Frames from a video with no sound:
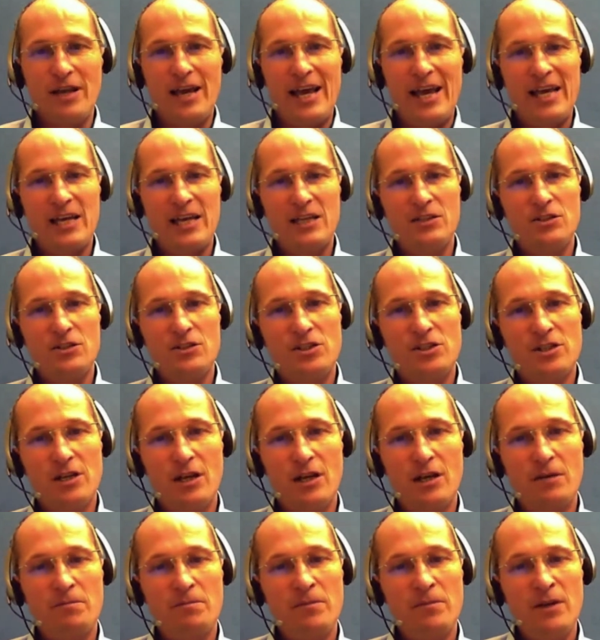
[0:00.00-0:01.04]
and
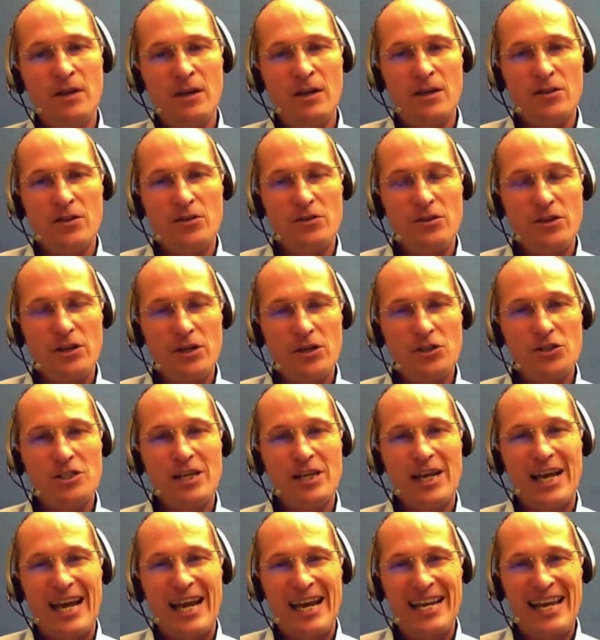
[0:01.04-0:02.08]
there's
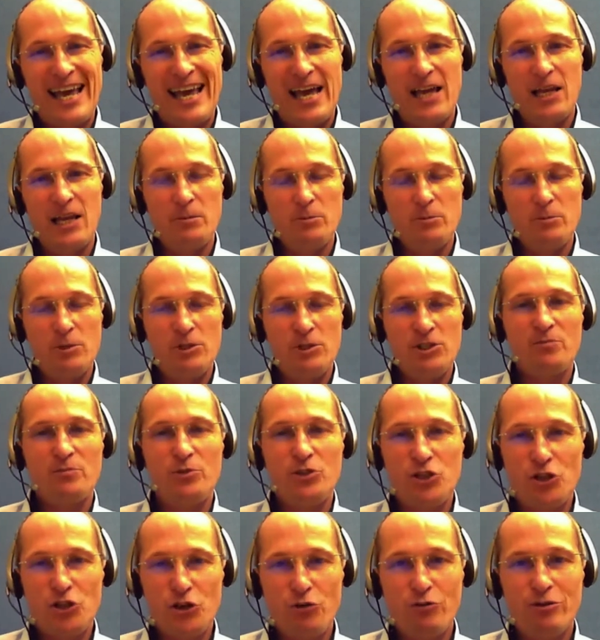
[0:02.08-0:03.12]
an element of
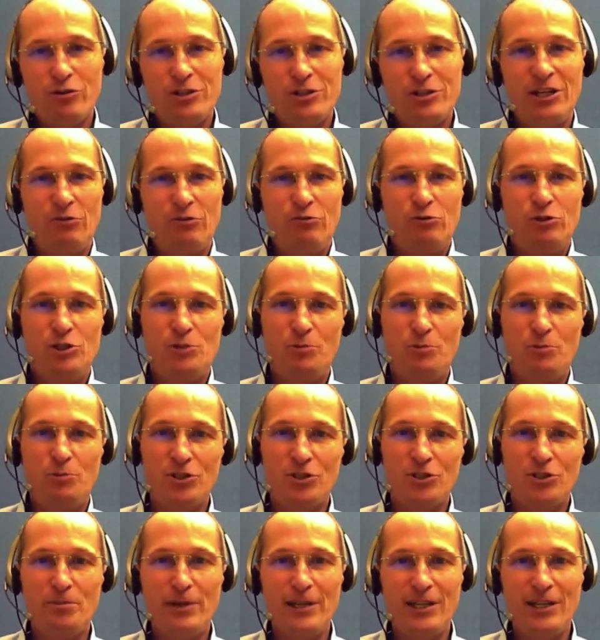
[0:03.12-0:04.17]
maturity and
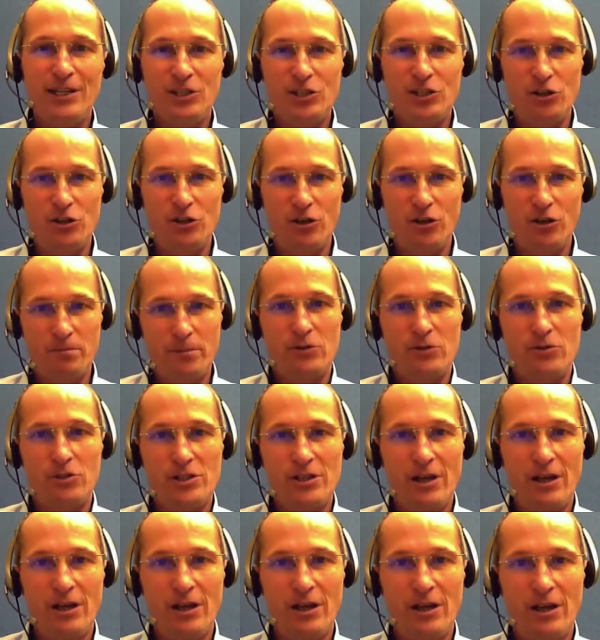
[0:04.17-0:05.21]
responsibility on both
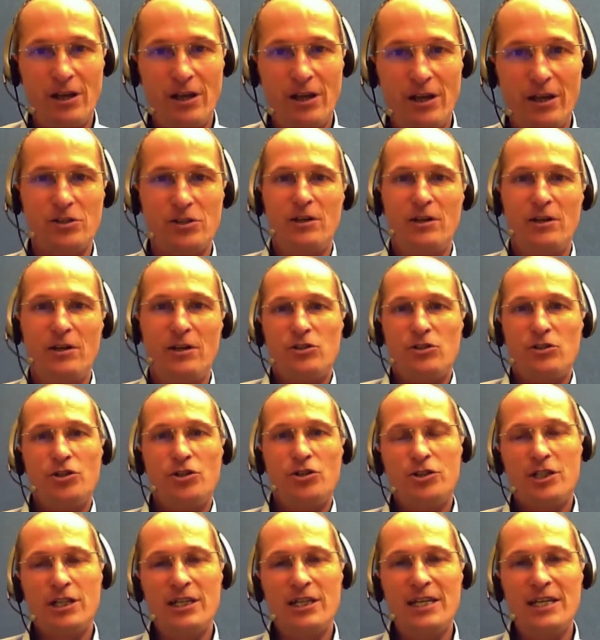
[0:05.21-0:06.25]
sides.
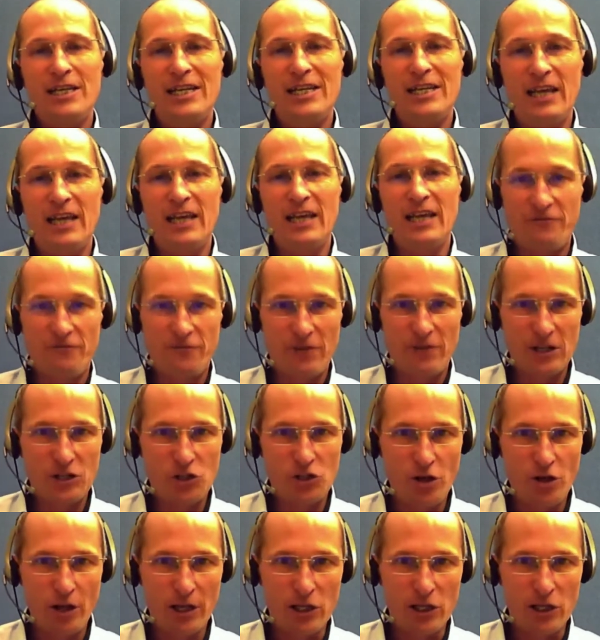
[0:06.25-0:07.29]
Certainly a
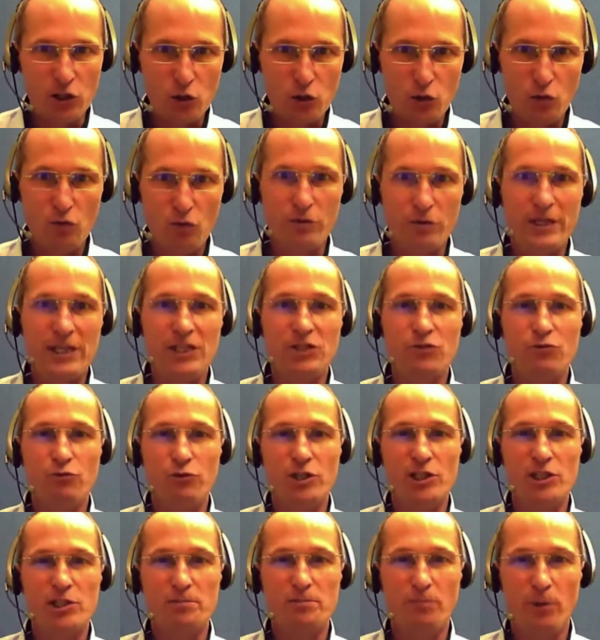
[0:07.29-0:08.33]
franchisor is
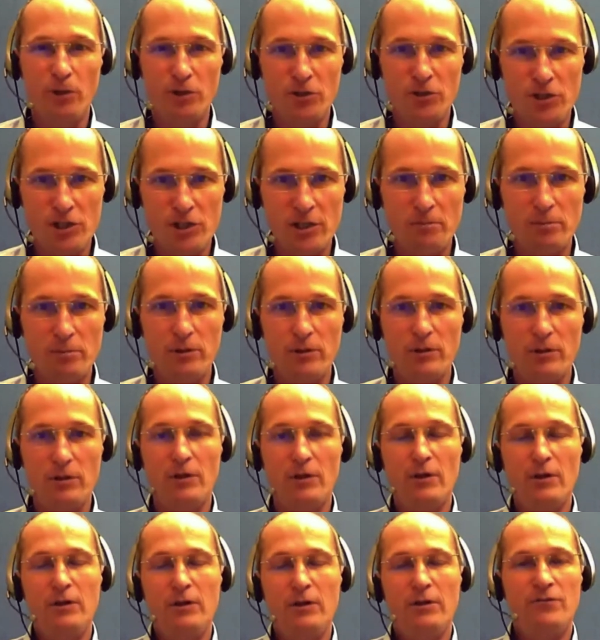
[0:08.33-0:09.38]
responsible
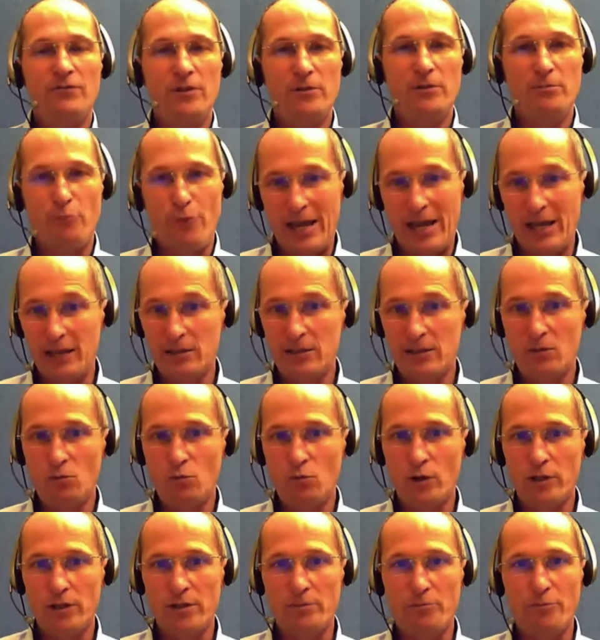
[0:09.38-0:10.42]
for the brand and
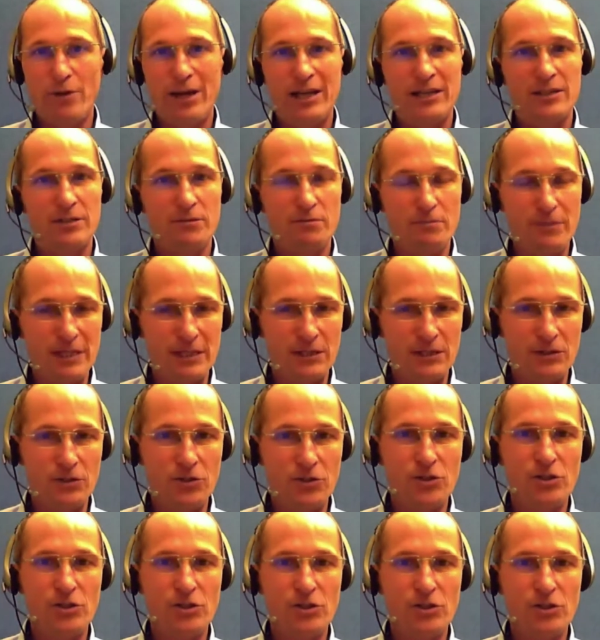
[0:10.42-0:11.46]
what the brand
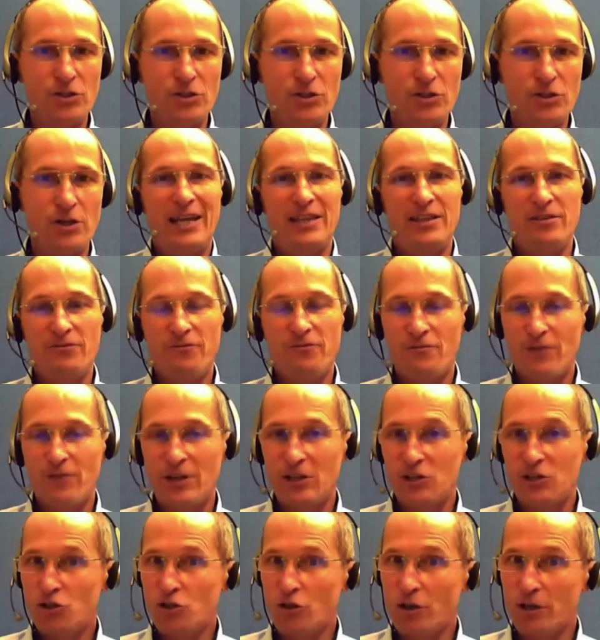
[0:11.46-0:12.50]
means, and the
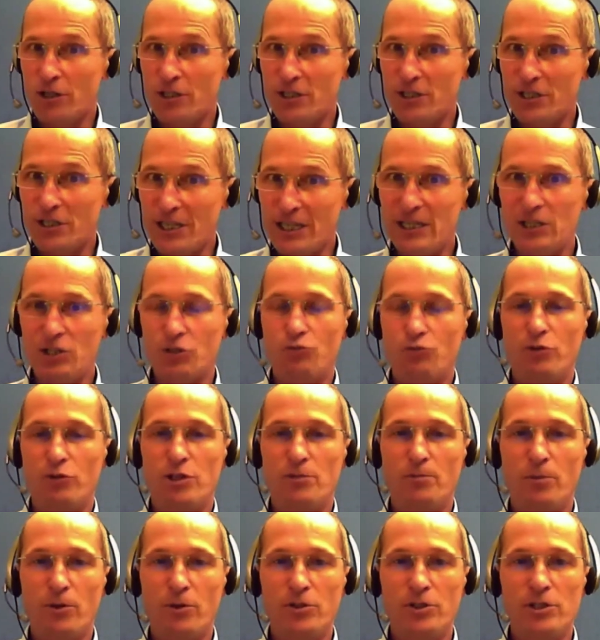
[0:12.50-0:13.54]
franchisee is
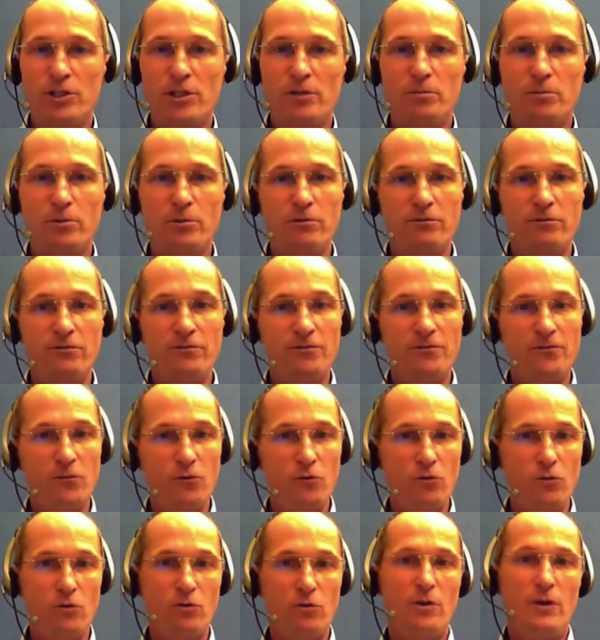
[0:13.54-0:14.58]
responsible
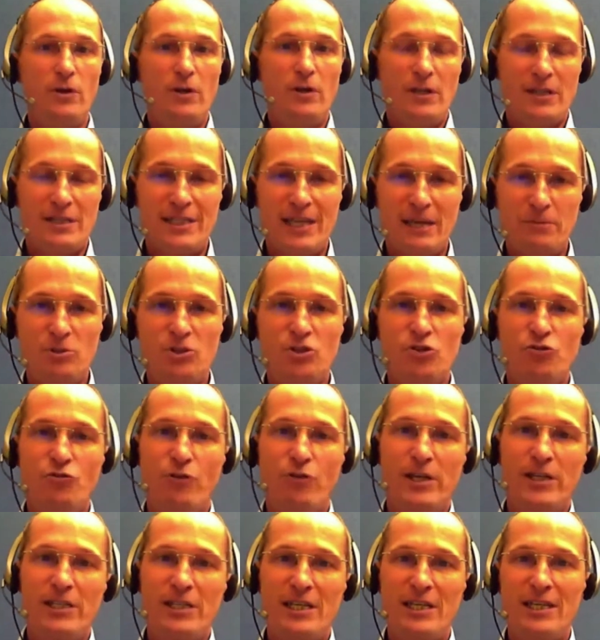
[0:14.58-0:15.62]
for
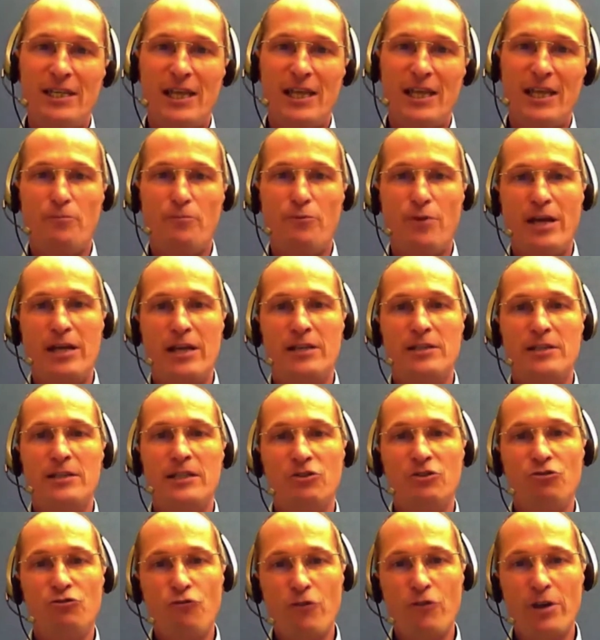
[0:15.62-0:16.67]
demonstrating that brand
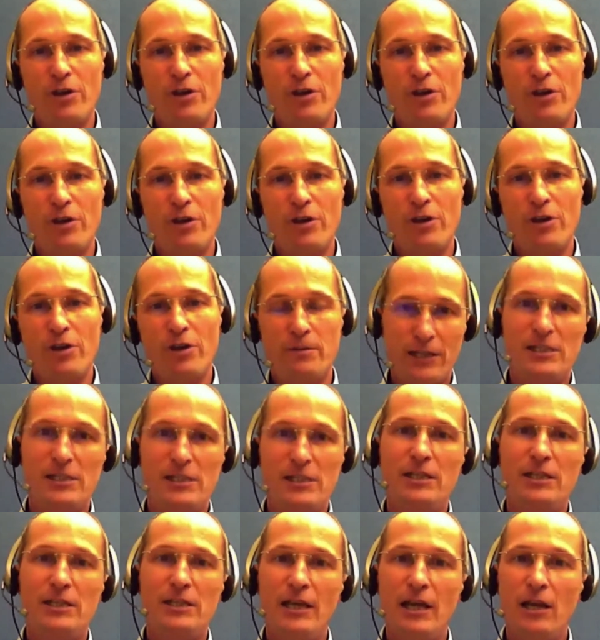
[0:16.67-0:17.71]
in trading
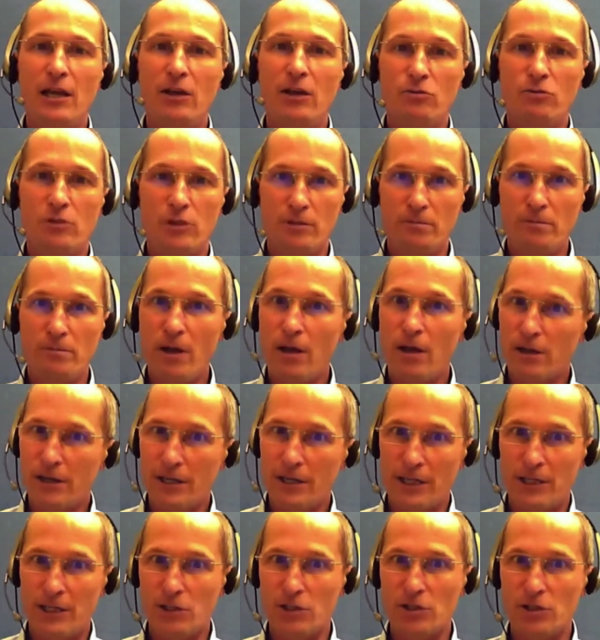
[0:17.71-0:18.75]
practice in the local
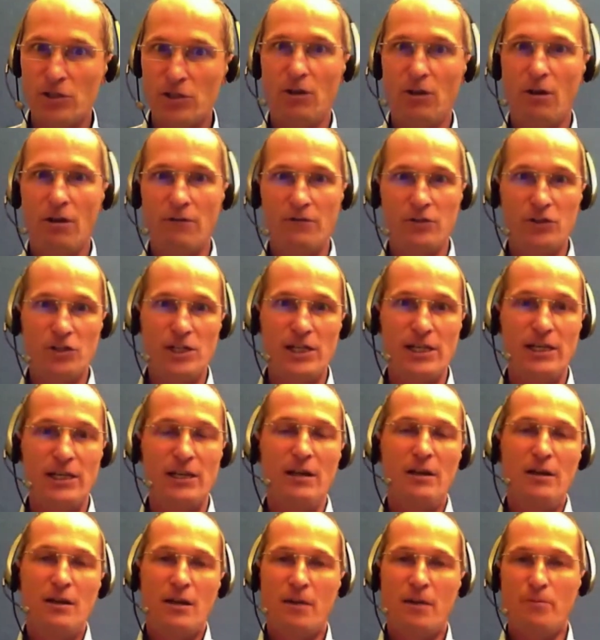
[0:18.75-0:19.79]
markets. Obviously,
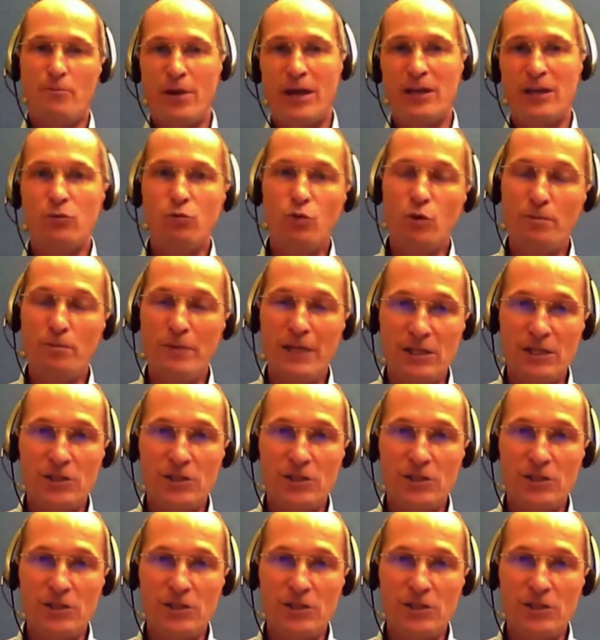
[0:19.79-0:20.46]
a brand will mean